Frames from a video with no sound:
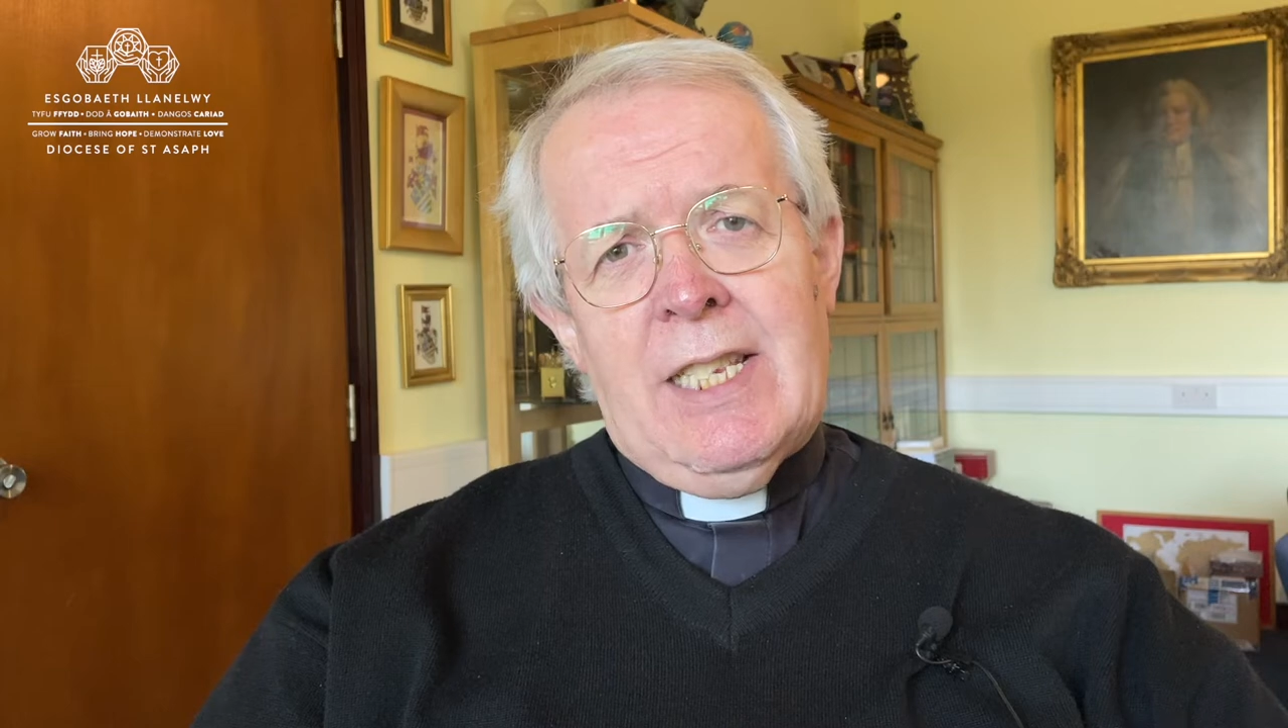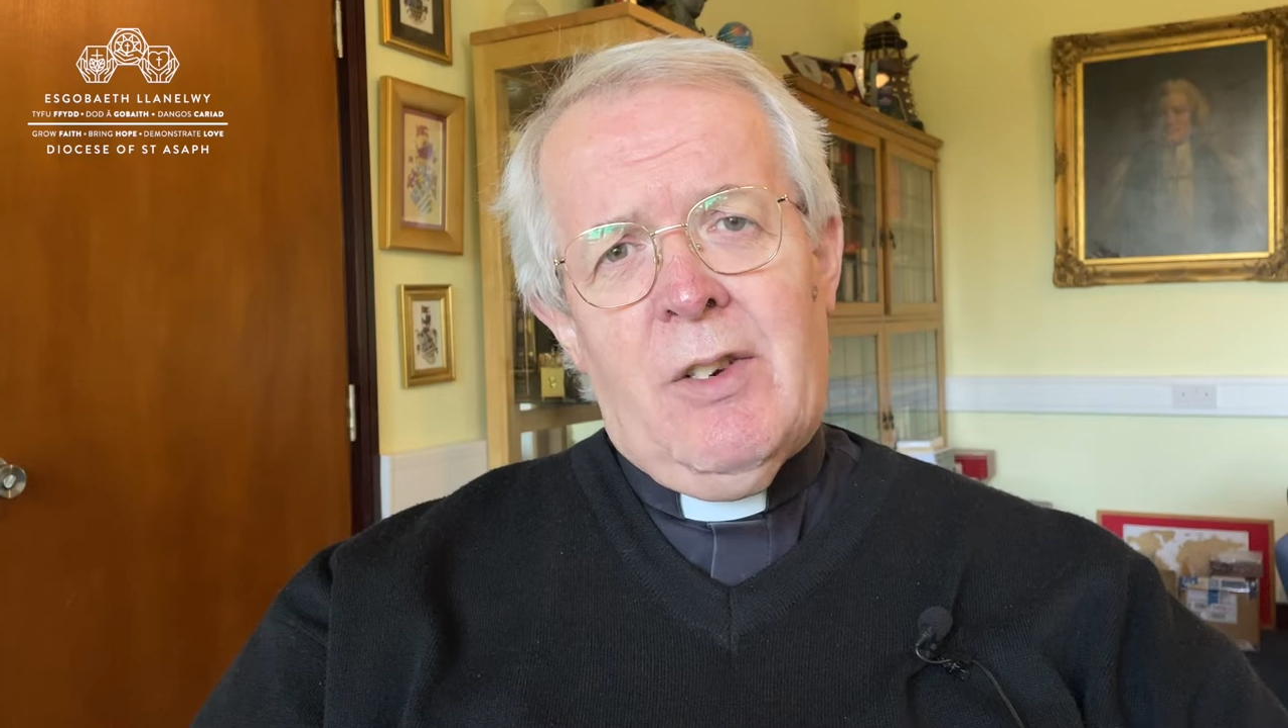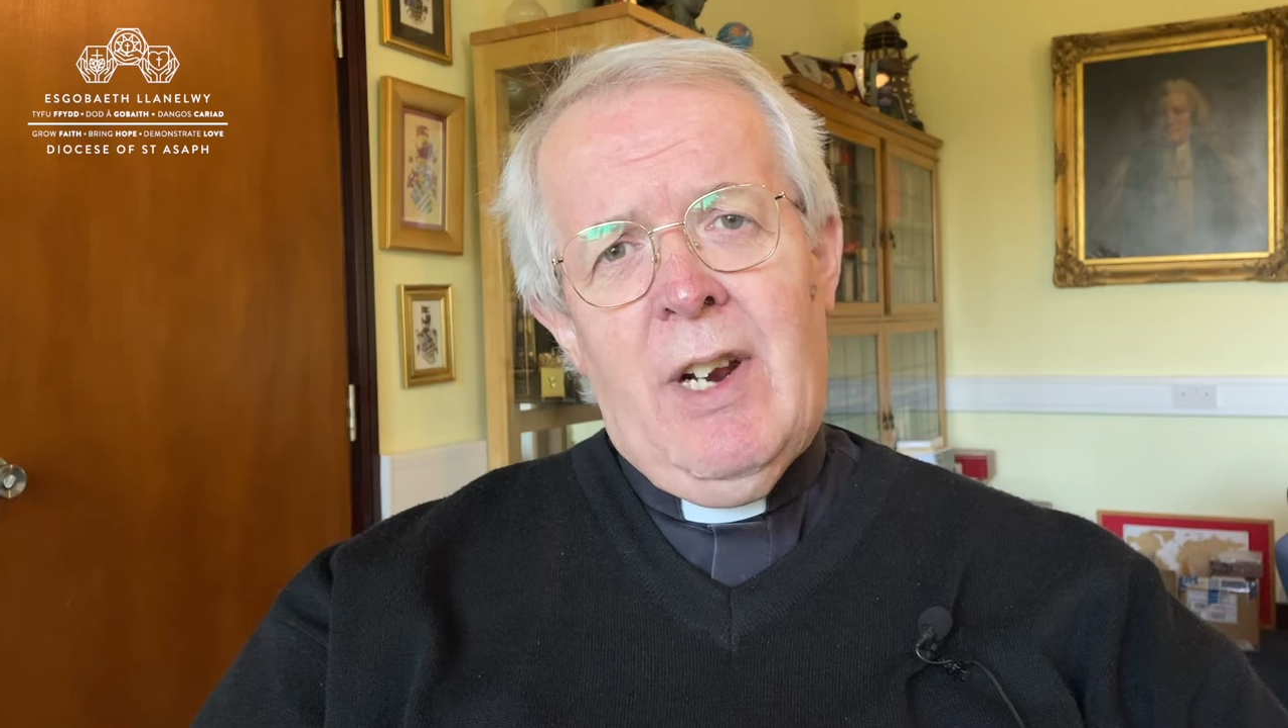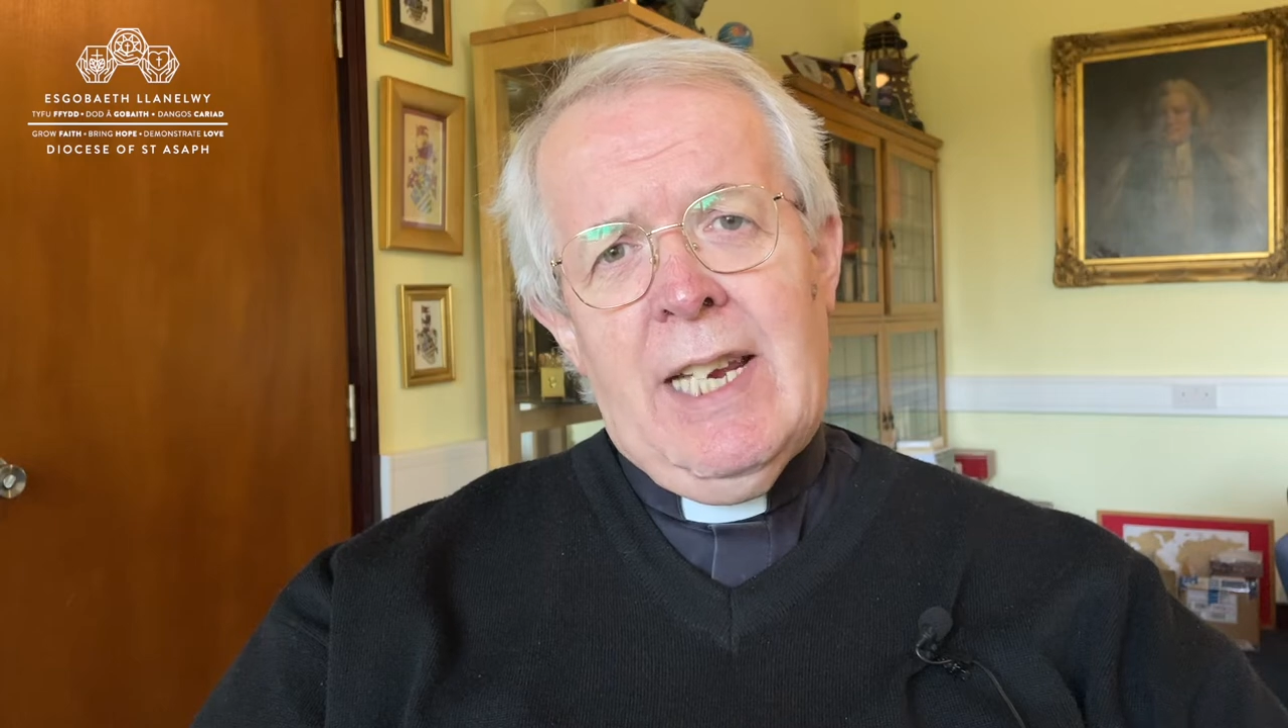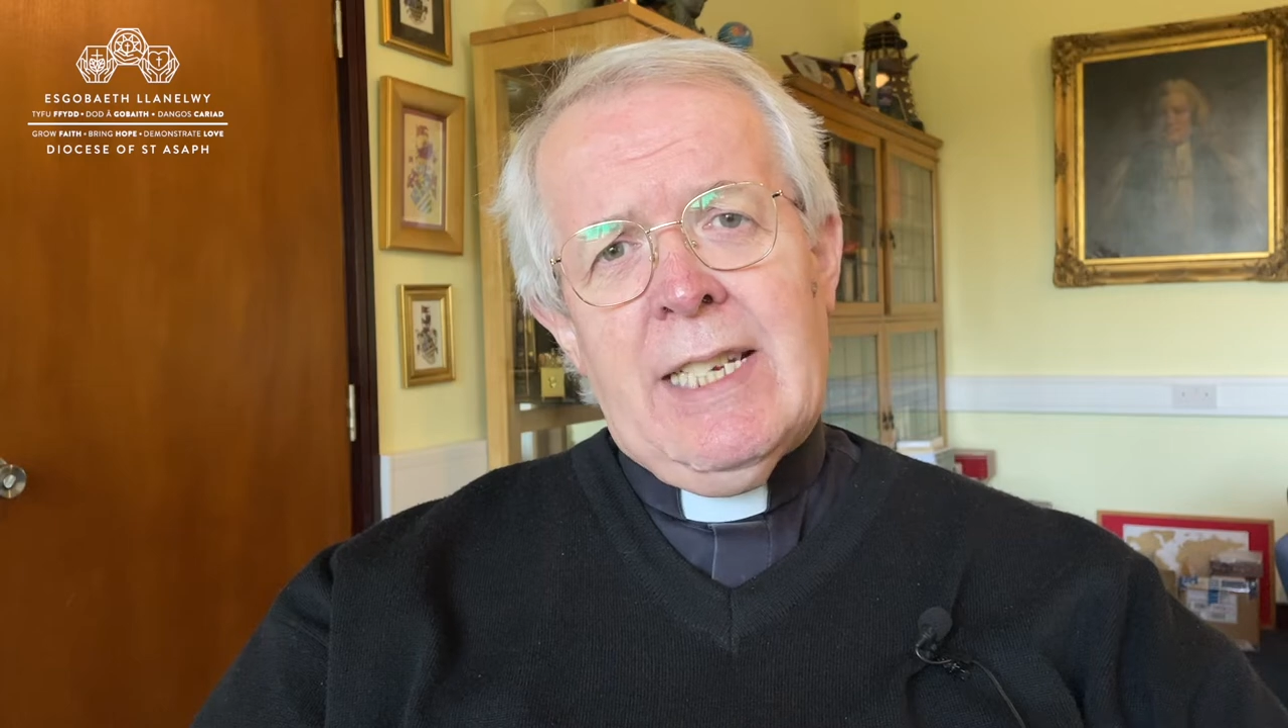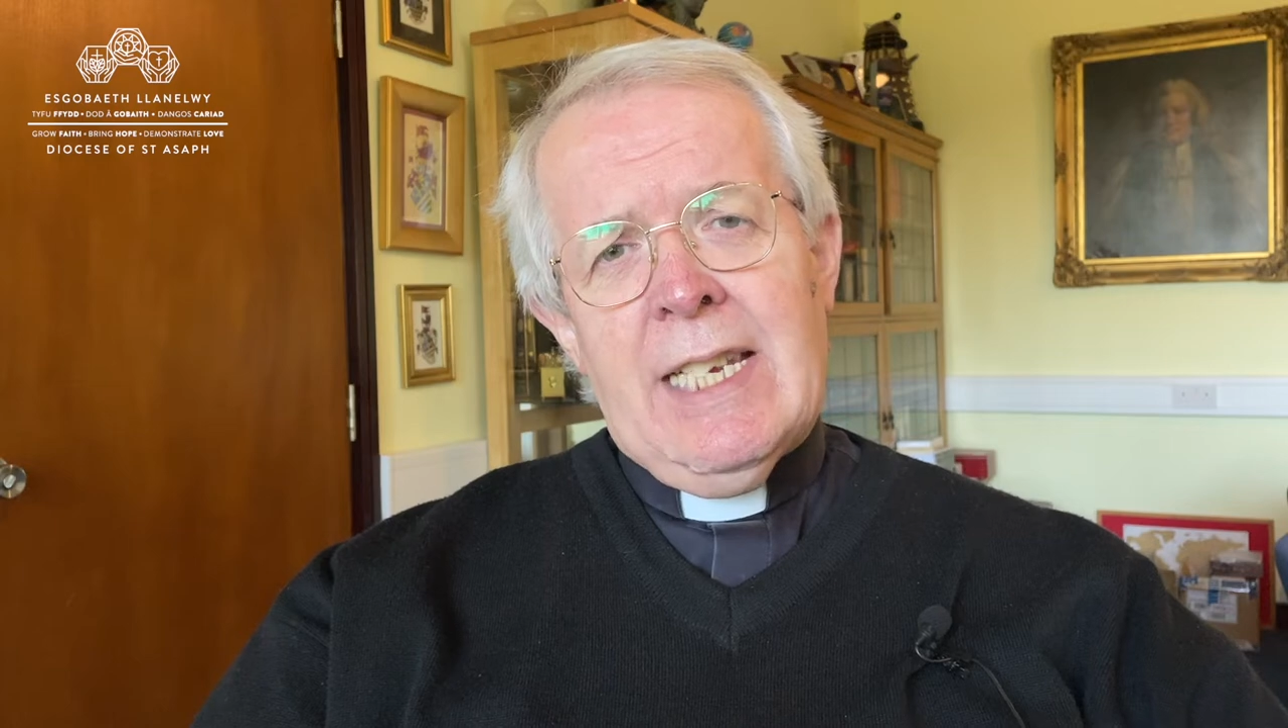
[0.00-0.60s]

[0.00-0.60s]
the great